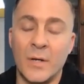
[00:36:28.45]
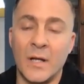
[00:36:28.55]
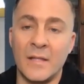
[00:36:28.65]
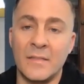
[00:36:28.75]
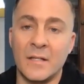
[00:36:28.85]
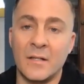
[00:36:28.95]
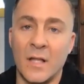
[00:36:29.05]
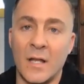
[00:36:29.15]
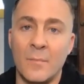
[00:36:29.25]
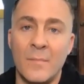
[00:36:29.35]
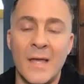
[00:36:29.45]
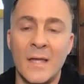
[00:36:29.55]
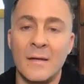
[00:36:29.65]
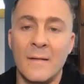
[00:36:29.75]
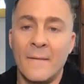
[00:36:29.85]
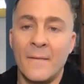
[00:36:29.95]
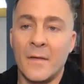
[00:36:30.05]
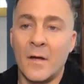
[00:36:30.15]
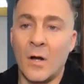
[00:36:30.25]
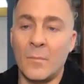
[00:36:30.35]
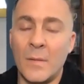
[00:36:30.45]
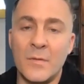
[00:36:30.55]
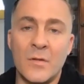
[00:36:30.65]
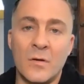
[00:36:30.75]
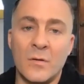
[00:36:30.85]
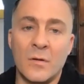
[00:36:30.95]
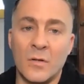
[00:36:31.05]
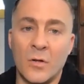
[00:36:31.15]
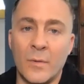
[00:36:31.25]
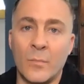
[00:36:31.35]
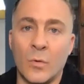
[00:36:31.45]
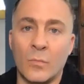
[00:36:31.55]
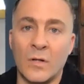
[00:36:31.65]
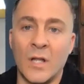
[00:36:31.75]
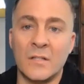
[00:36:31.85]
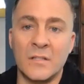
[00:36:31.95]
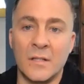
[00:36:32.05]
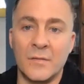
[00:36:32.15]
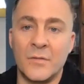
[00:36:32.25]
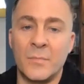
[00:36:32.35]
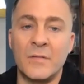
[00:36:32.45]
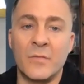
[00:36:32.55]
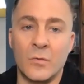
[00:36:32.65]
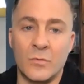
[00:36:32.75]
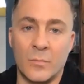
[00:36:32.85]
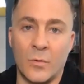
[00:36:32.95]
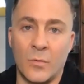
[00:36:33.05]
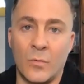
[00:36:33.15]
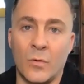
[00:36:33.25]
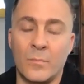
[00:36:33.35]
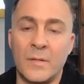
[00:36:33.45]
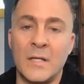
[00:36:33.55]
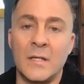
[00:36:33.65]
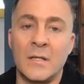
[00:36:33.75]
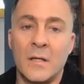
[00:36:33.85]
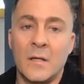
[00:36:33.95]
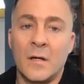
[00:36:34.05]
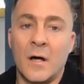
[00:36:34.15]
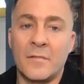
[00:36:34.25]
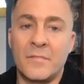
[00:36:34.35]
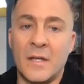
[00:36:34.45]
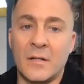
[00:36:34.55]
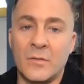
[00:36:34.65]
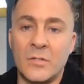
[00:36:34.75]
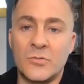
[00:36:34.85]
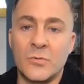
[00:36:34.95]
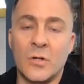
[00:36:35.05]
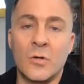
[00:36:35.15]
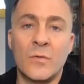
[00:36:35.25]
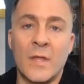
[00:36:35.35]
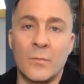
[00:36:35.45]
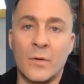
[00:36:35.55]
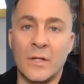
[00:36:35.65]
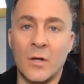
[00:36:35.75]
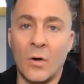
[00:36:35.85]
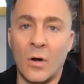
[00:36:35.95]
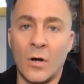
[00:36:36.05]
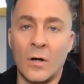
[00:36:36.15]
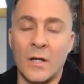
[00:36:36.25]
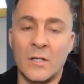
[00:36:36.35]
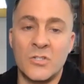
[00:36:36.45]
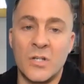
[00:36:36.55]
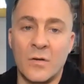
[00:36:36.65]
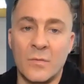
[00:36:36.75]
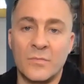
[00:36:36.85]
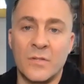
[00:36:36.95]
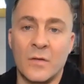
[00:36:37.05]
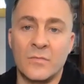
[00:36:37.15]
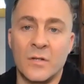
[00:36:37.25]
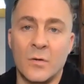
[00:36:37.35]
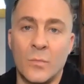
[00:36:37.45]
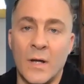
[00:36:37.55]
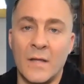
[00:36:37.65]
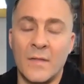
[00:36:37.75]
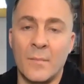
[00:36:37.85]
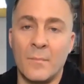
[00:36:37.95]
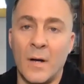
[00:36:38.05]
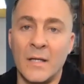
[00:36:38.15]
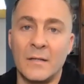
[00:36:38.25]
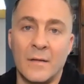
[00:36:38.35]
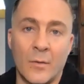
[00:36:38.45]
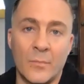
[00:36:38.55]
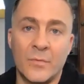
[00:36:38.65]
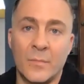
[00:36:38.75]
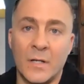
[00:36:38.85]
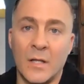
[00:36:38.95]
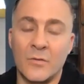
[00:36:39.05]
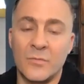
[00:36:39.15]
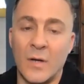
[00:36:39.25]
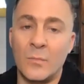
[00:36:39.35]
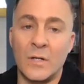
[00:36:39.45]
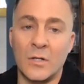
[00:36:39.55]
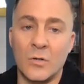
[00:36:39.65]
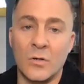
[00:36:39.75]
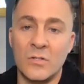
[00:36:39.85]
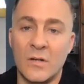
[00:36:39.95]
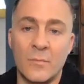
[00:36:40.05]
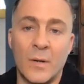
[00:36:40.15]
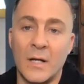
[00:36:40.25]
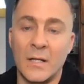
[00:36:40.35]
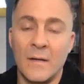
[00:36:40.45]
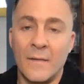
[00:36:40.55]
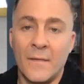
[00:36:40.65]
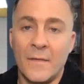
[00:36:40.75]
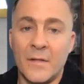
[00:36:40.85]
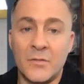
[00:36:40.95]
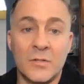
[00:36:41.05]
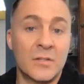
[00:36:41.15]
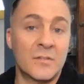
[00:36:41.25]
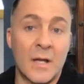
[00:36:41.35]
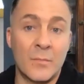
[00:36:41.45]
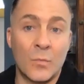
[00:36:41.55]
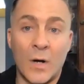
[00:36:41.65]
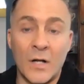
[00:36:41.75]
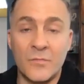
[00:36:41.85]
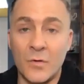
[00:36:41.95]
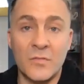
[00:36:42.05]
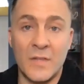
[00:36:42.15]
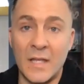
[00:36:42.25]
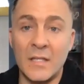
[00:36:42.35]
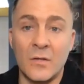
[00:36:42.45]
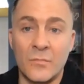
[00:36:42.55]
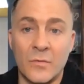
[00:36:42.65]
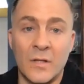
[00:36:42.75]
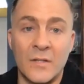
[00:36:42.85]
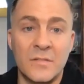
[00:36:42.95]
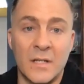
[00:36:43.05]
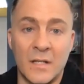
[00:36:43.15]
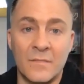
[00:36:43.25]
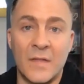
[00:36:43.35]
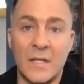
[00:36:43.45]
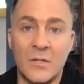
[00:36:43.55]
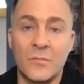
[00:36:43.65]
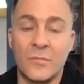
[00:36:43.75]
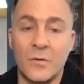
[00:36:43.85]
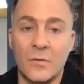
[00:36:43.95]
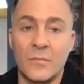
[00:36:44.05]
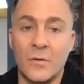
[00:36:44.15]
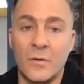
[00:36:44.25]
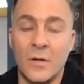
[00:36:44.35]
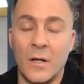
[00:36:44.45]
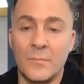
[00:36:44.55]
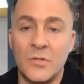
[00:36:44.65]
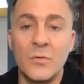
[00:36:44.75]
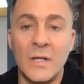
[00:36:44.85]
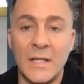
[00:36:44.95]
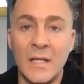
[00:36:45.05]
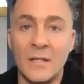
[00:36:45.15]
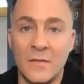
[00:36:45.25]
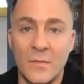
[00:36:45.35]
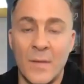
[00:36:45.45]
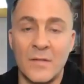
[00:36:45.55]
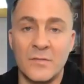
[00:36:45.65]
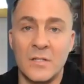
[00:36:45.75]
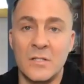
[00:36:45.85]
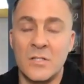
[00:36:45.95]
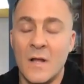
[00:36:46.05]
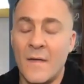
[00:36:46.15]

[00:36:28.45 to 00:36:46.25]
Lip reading: But I think a lot of men, maybe they're a little bit more reluctant to be vulnerable or be authentically true to who they really are and share themselves in a way that might help somebody else. So I would encourage everybody that took the time to watch. First, thank you for listening, and thank you for tuning in to the message.